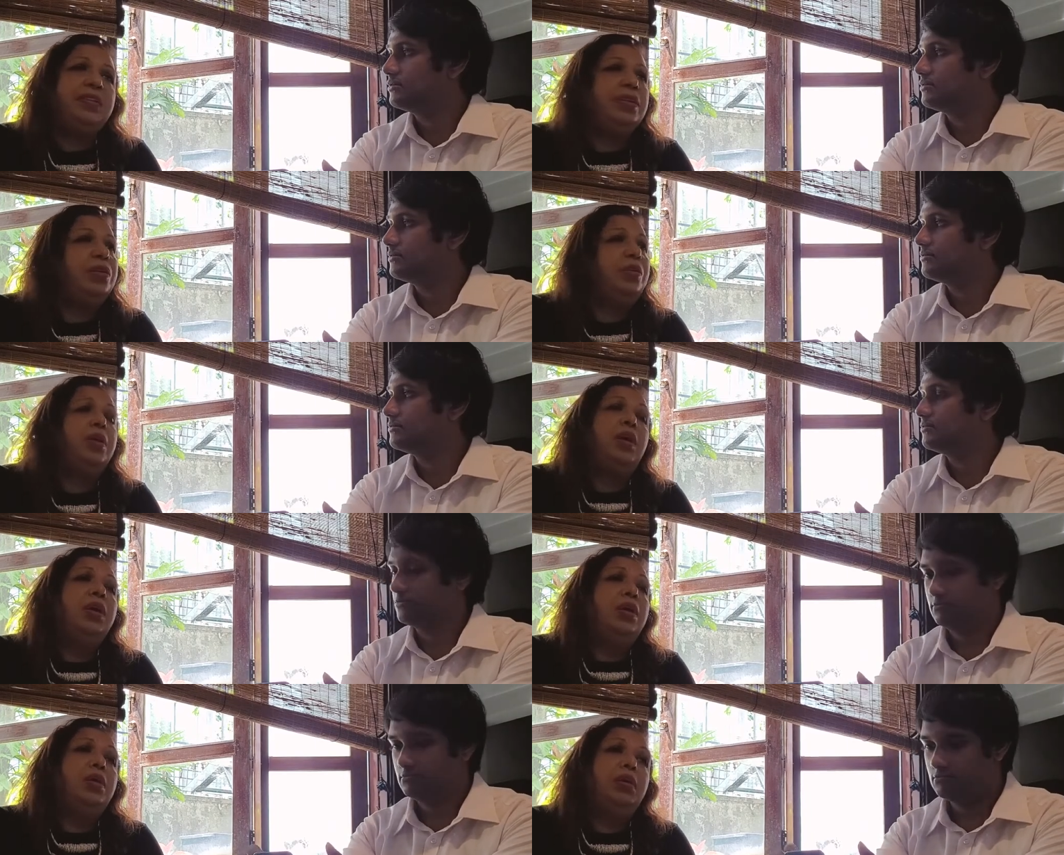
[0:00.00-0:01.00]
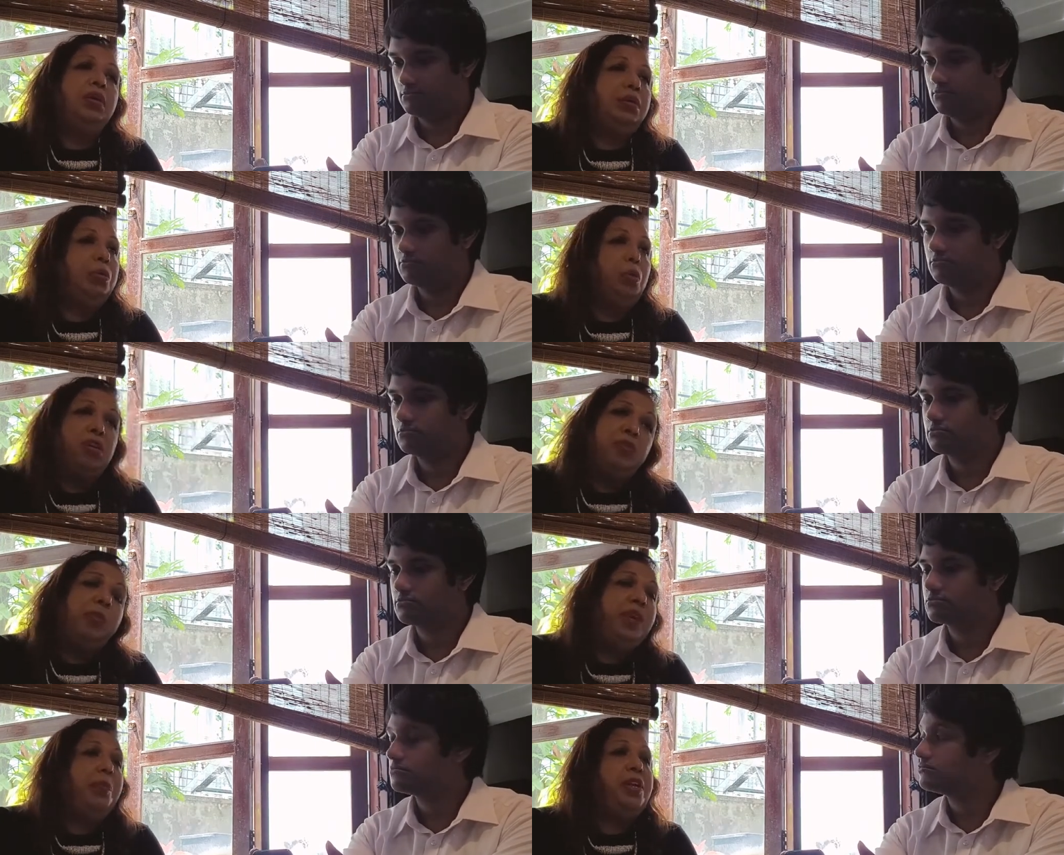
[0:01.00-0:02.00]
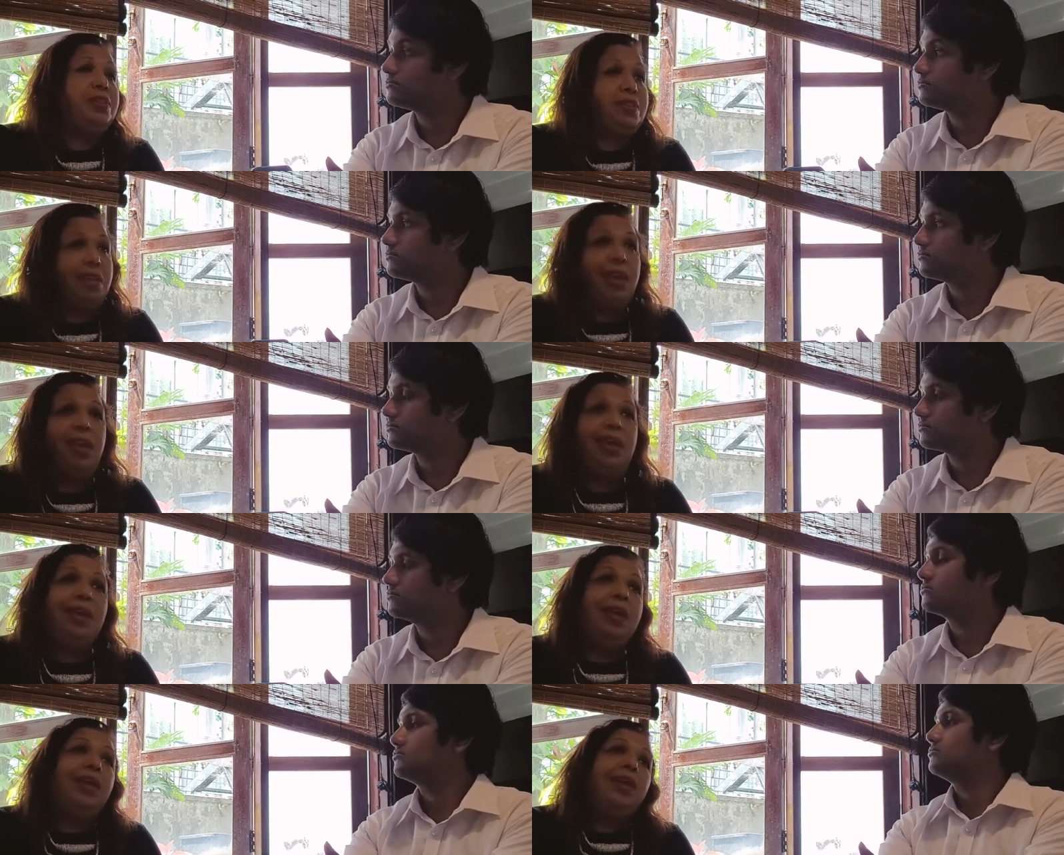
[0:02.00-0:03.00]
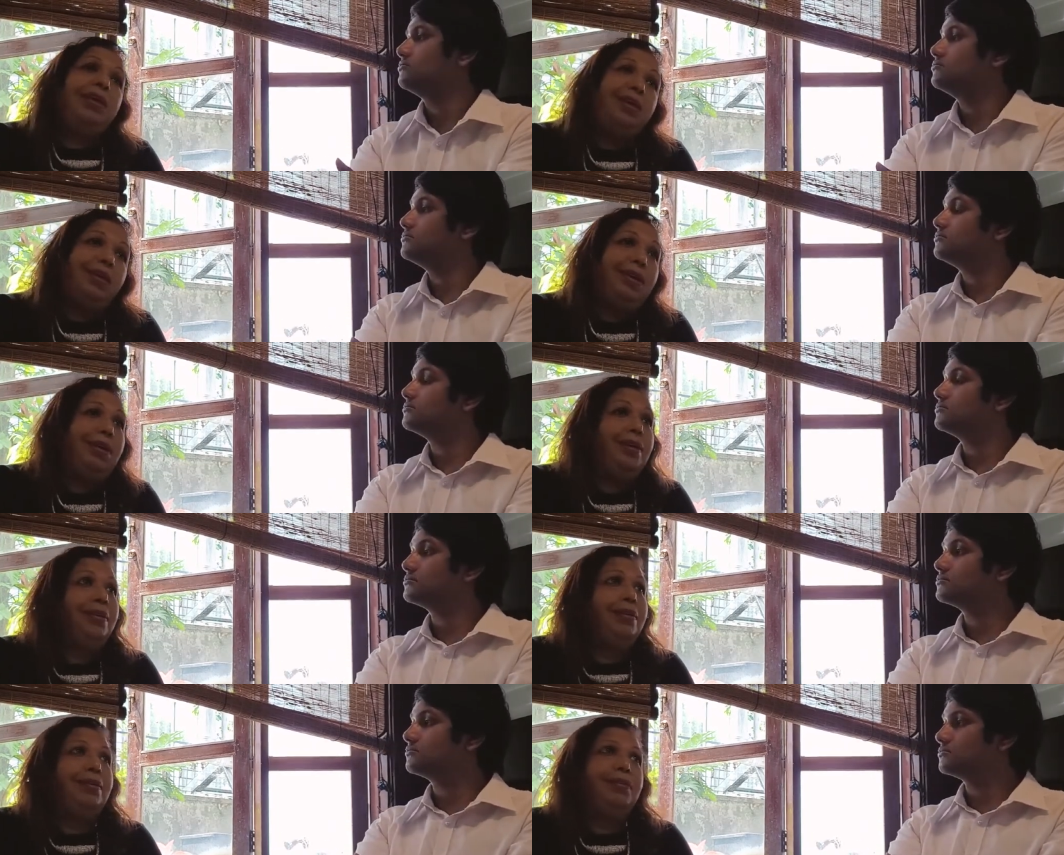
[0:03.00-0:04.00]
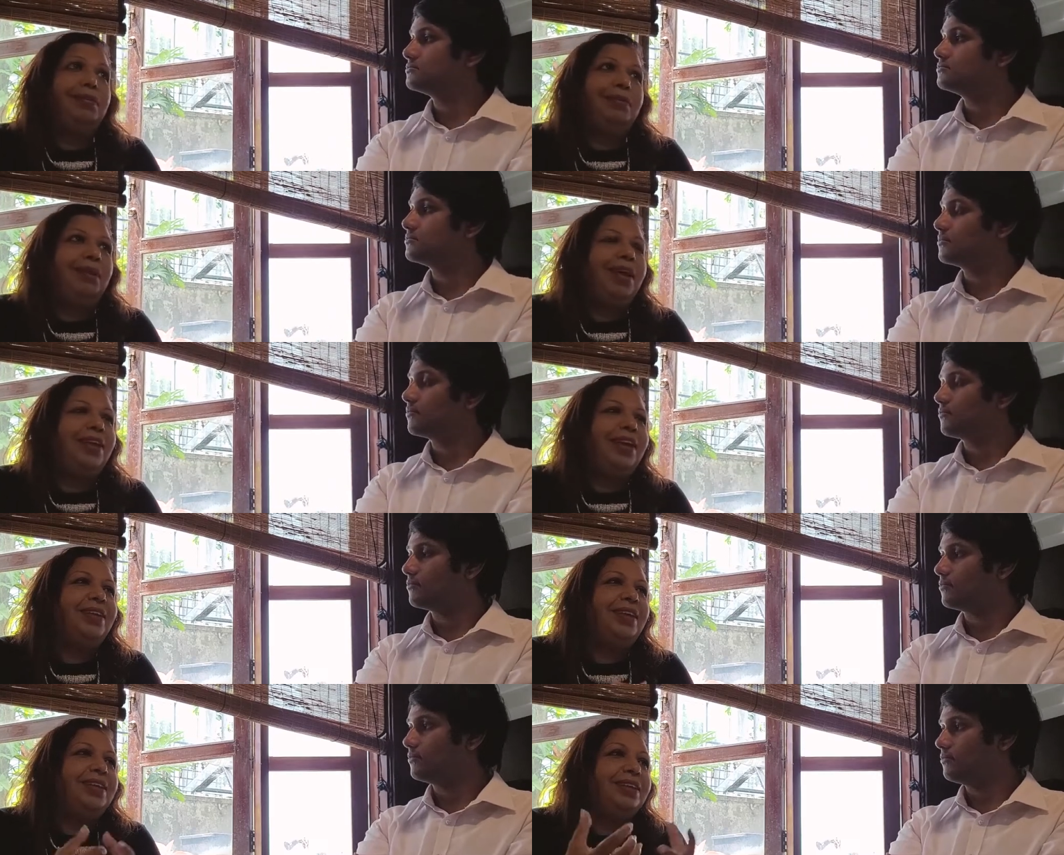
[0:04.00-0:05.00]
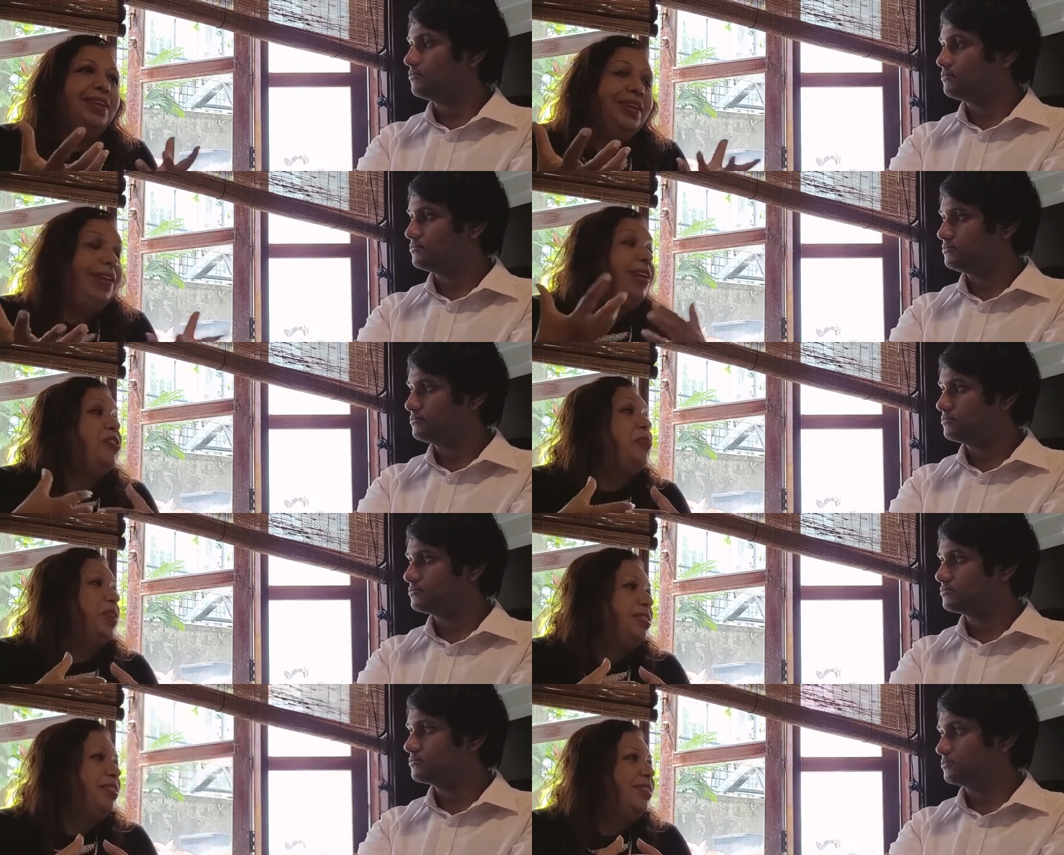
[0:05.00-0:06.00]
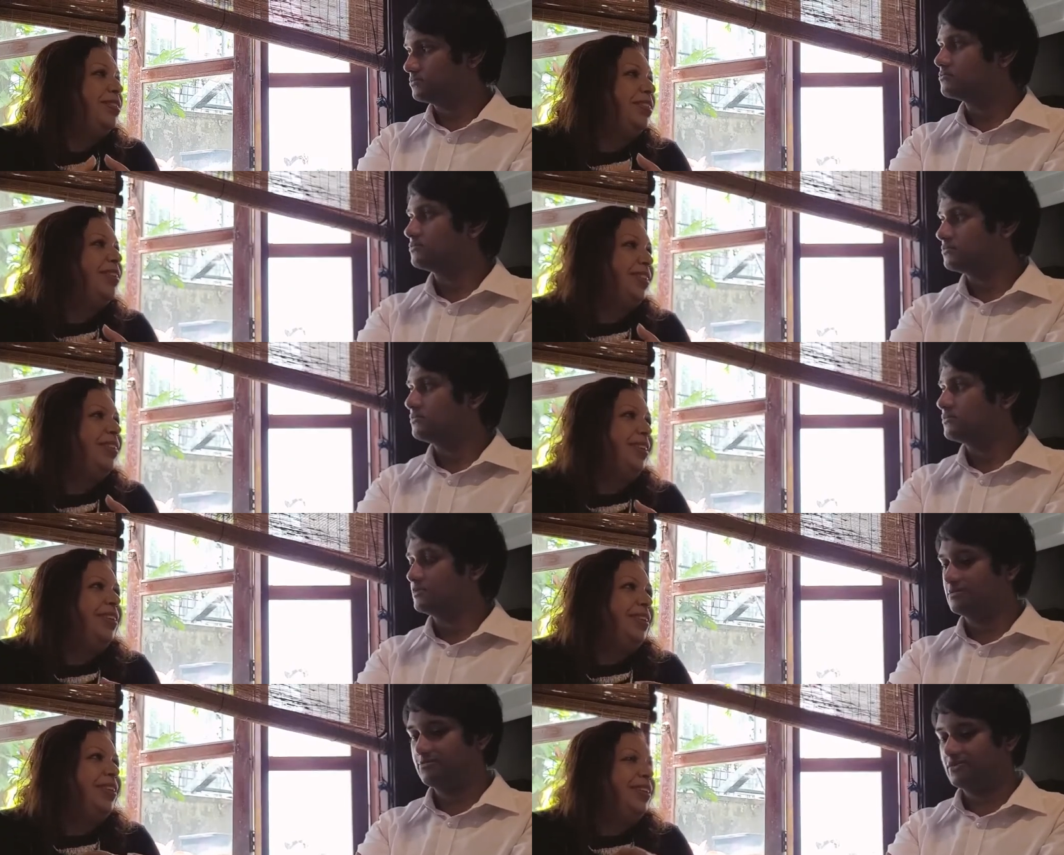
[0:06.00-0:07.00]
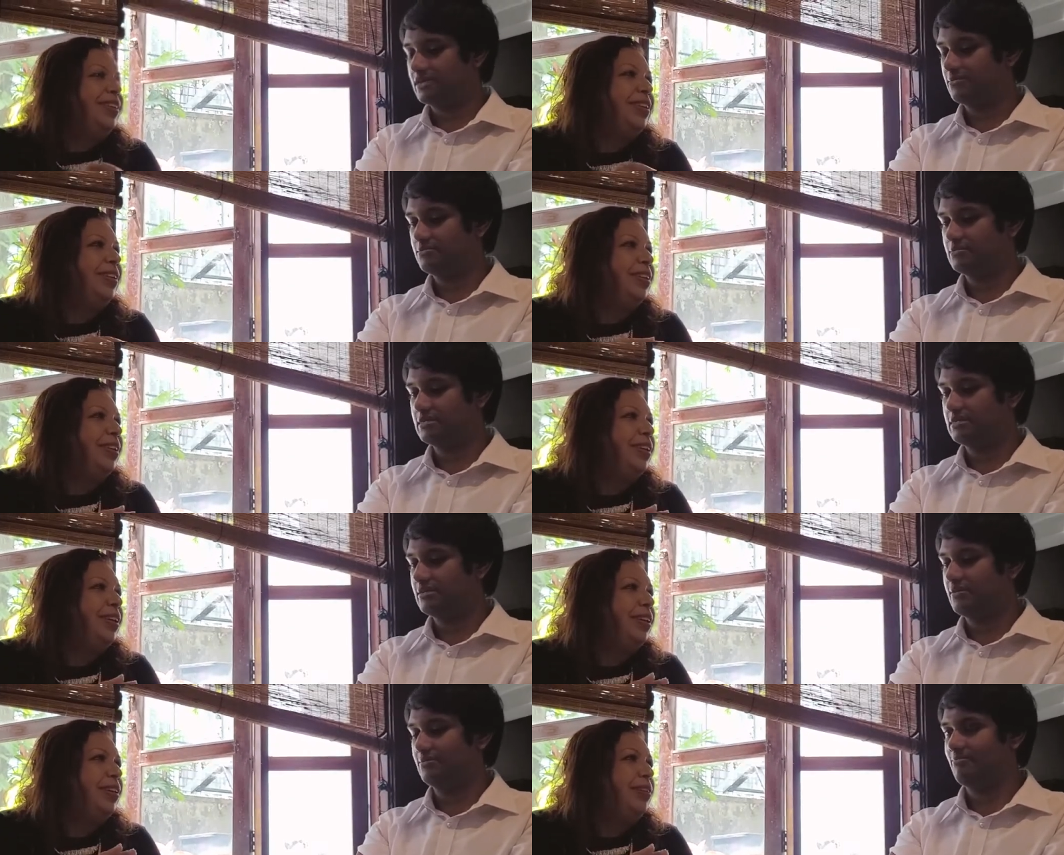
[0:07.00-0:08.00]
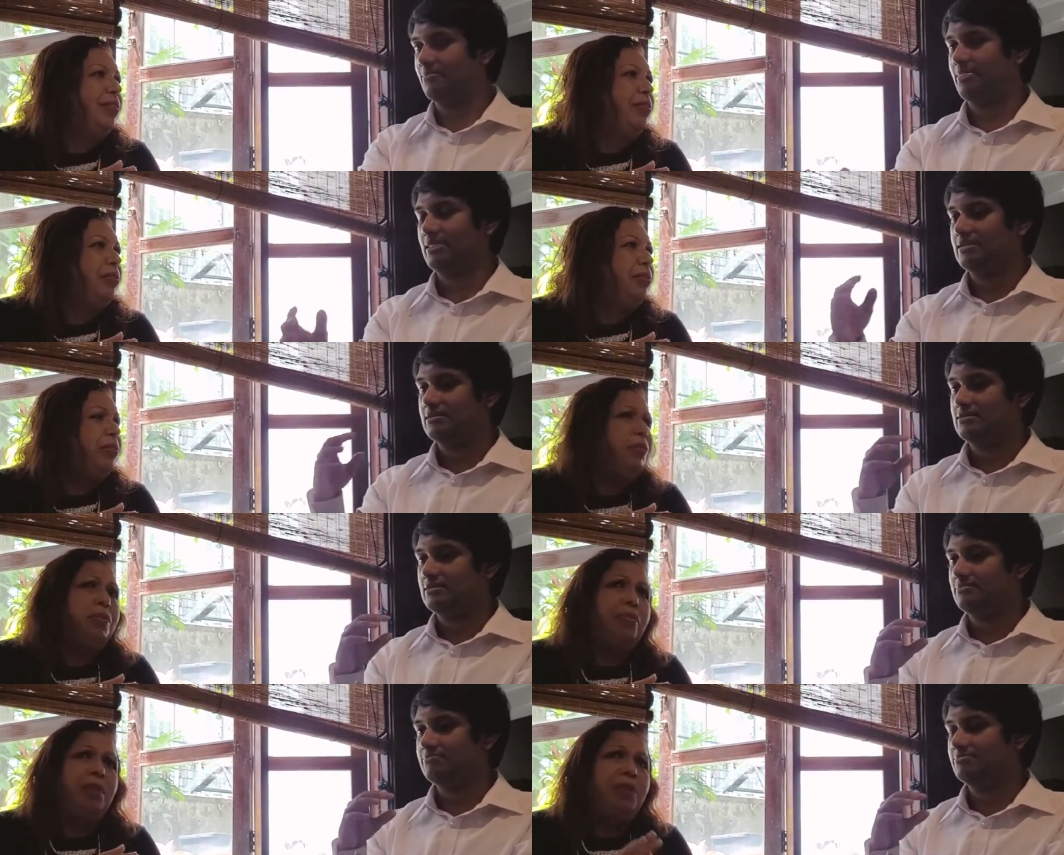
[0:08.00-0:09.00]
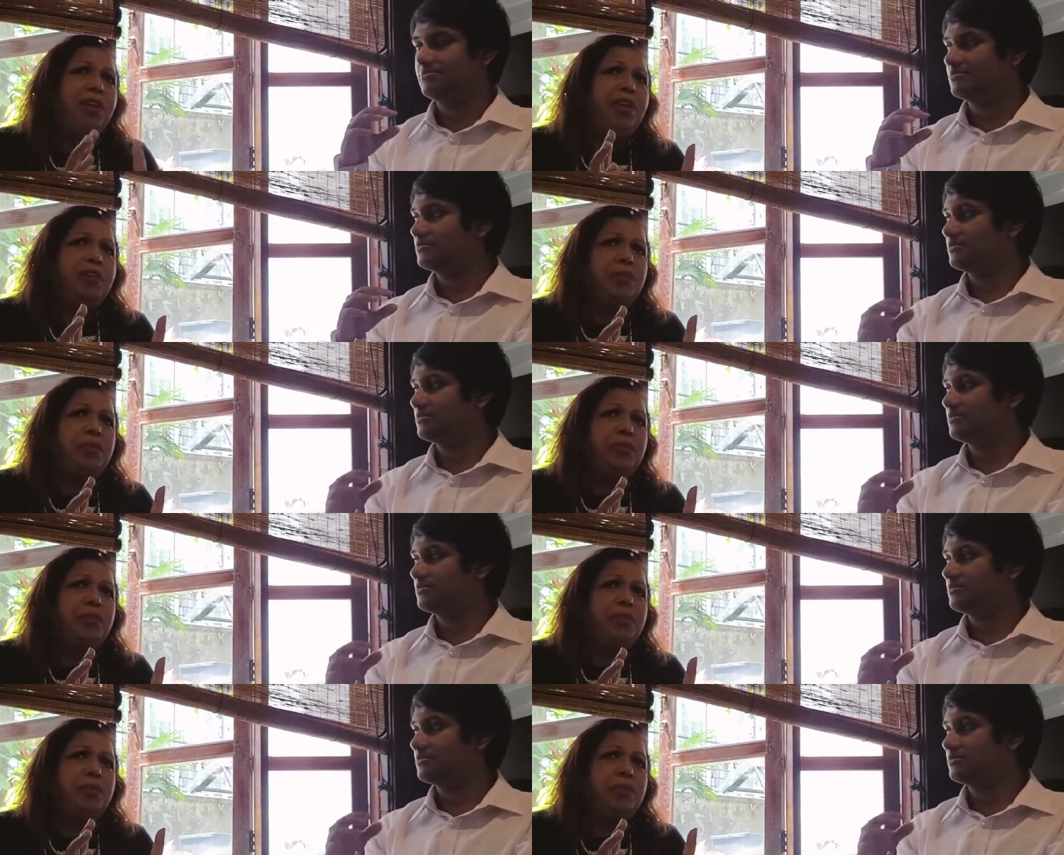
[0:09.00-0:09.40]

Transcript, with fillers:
Speaker 1: uh, uh, what people say, uh, and, and, and the harassment from uh, from various